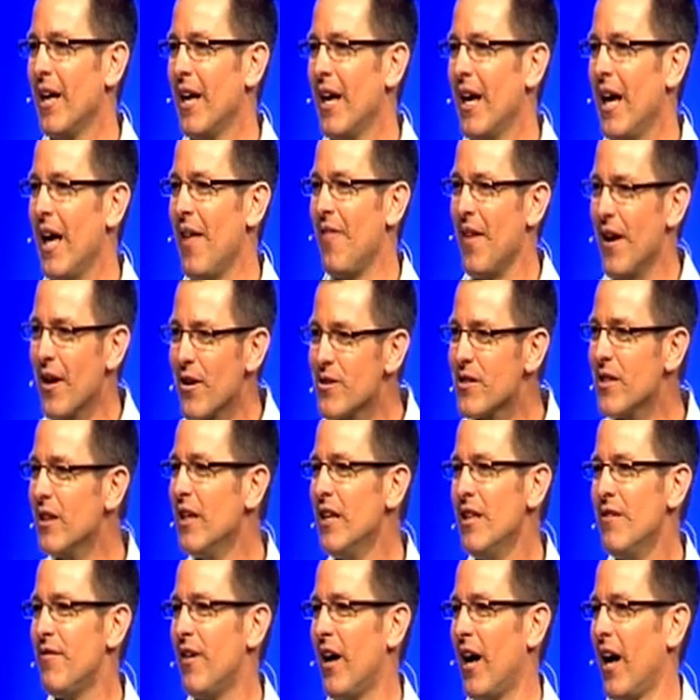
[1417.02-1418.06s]
And there's
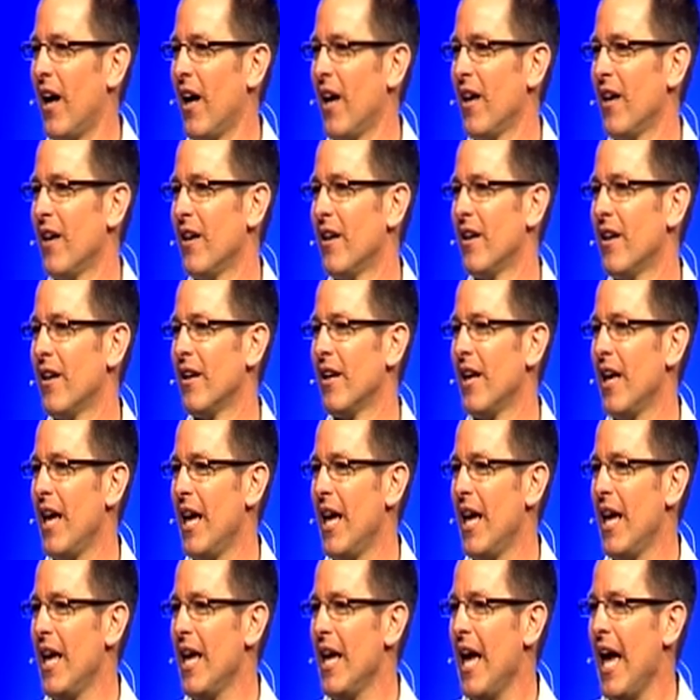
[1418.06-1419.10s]
Levi.
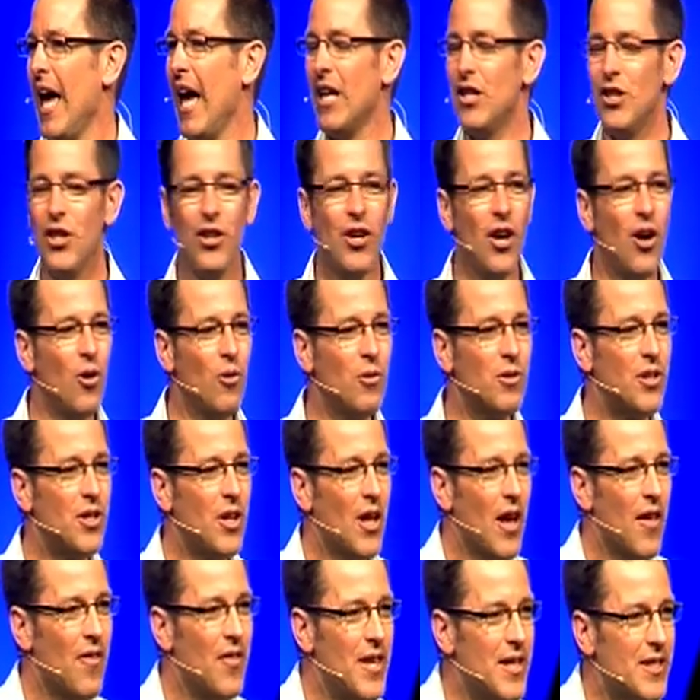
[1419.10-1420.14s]
And
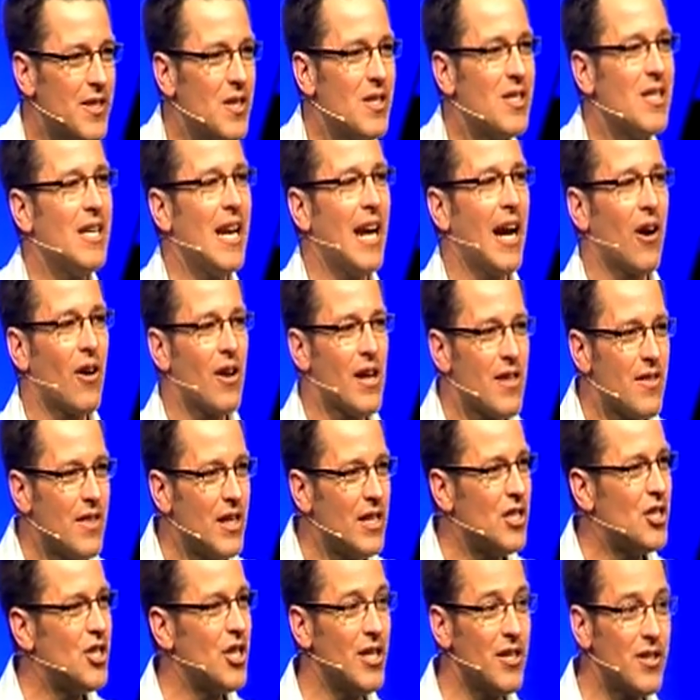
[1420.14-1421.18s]
this is an area that
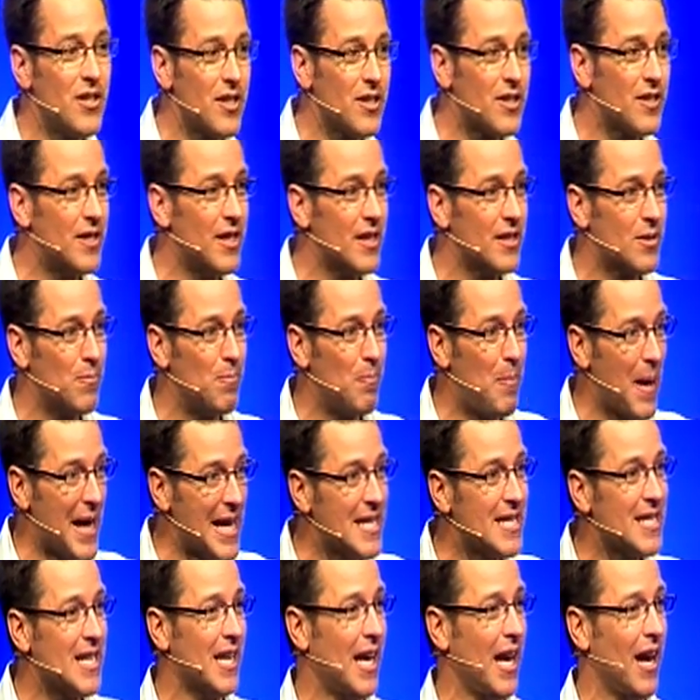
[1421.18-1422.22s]
this
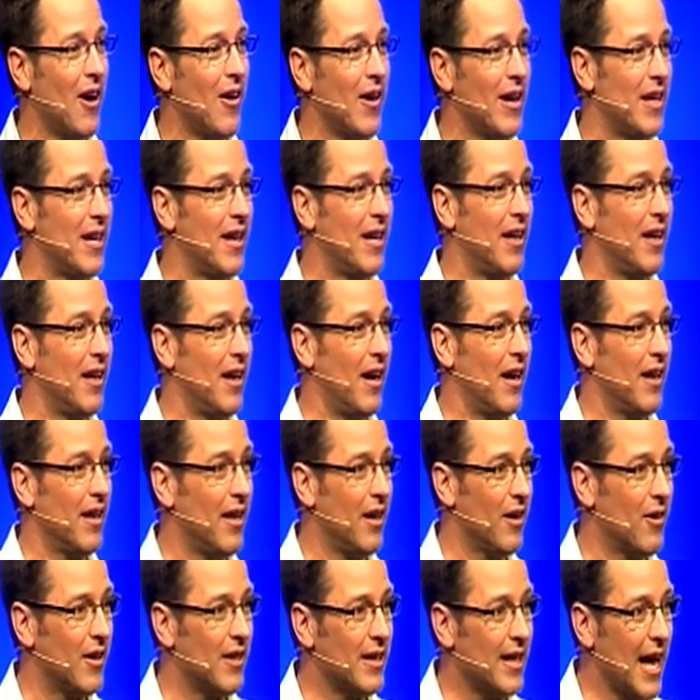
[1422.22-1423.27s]
basic area
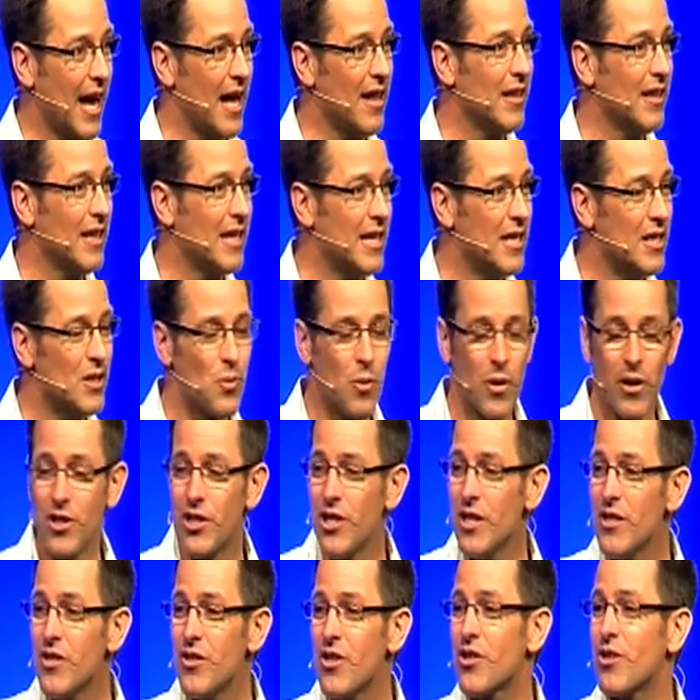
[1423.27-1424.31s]
here in Galilee is where
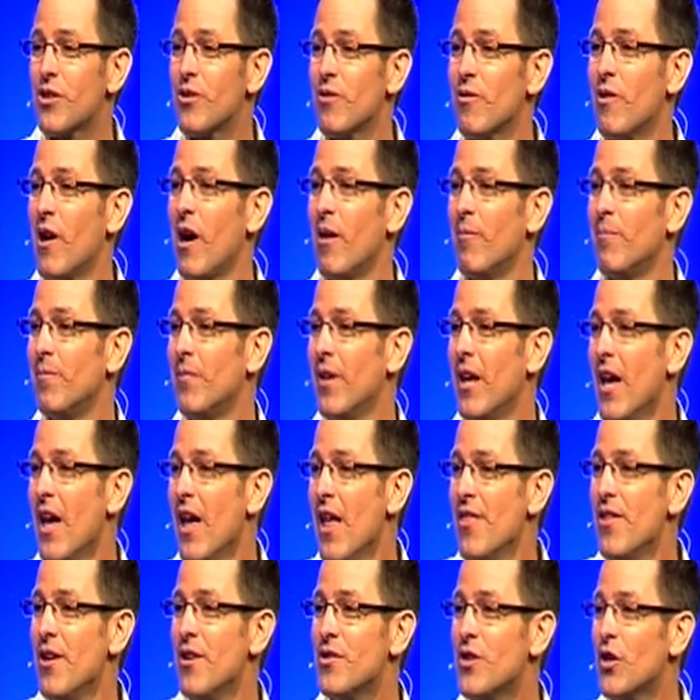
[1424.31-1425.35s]
Jesus grew up.
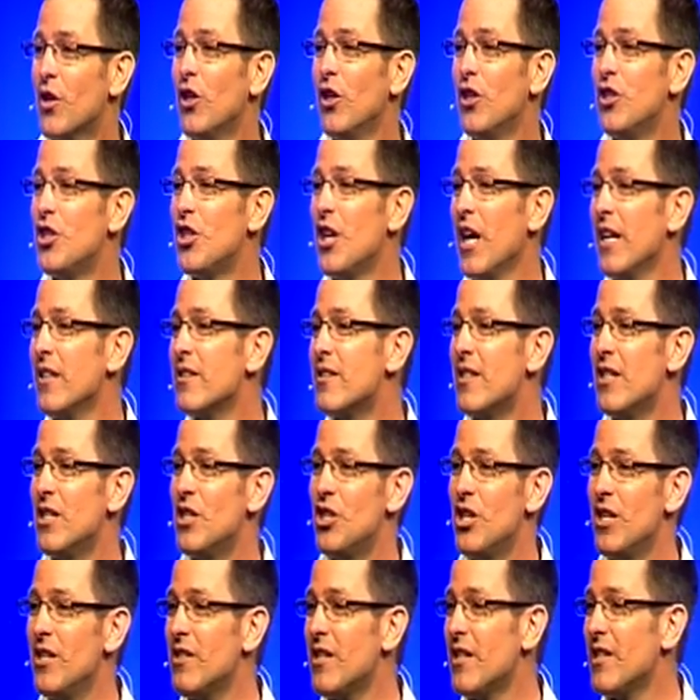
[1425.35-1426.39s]
There's a good chance that
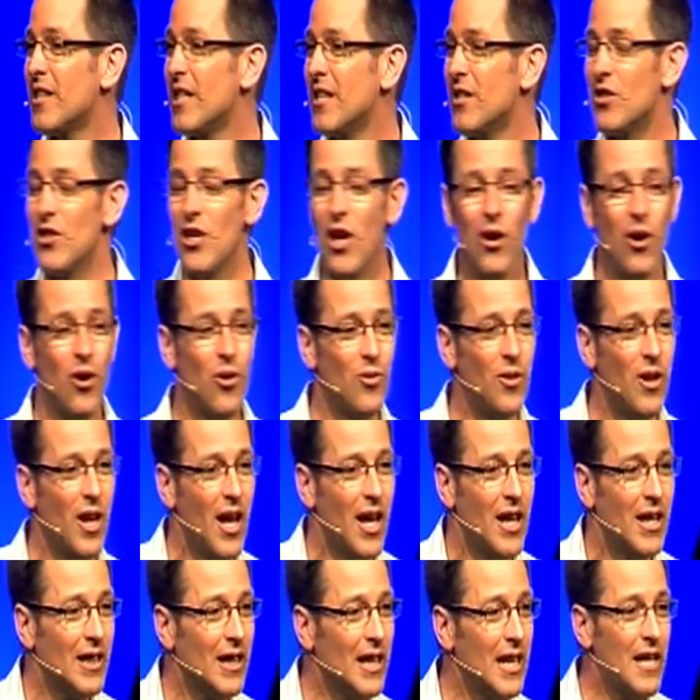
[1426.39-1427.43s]
Jesus has known
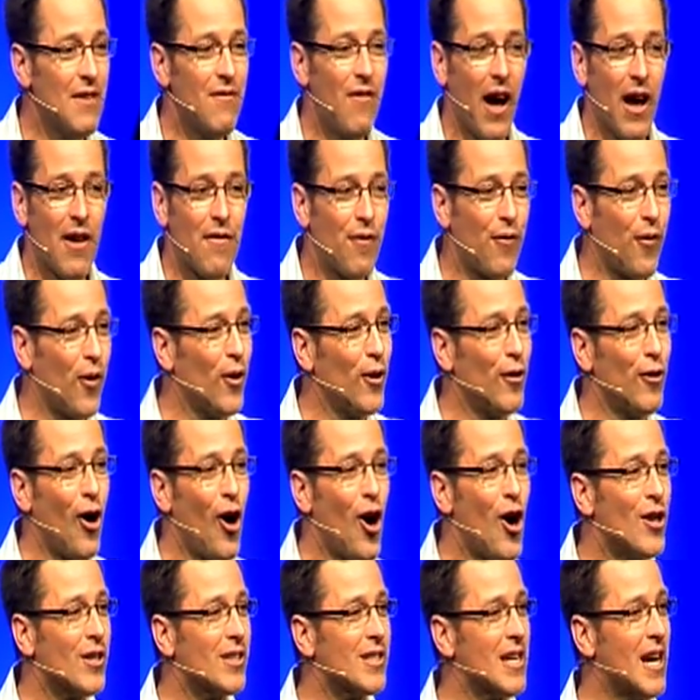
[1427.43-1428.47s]
Levi for a
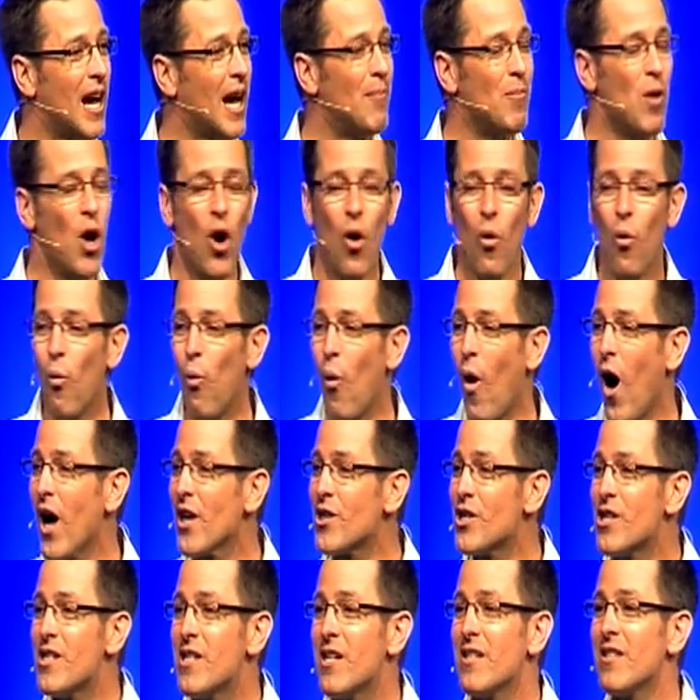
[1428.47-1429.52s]
long time,
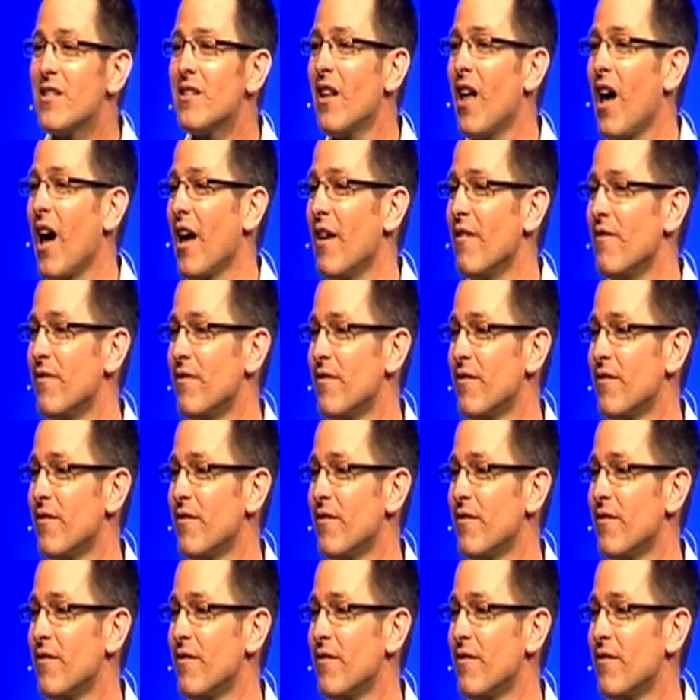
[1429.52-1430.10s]
watched his life.